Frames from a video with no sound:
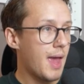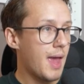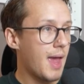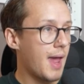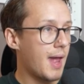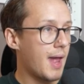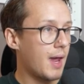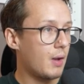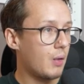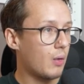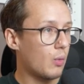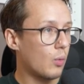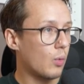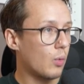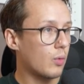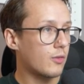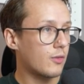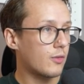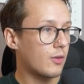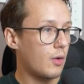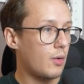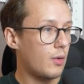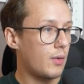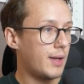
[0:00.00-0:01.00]
and
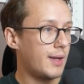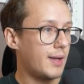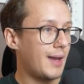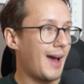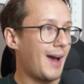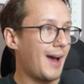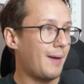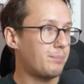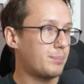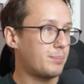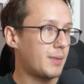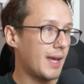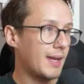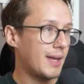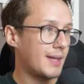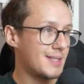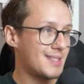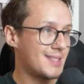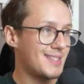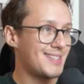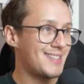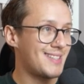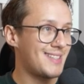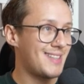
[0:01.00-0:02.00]
also an
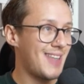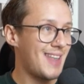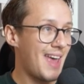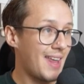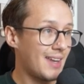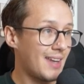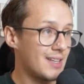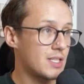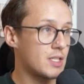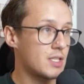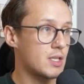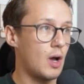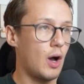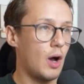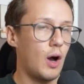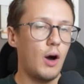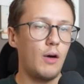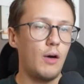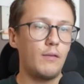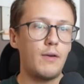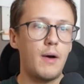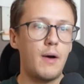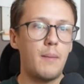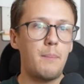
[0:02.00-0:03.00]
updated status
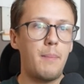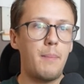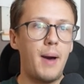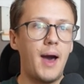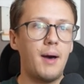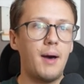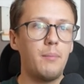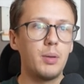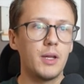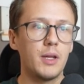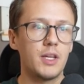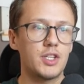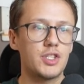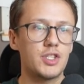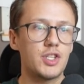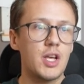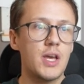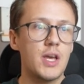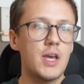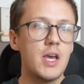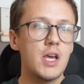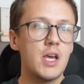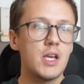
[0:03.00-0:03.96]
of published.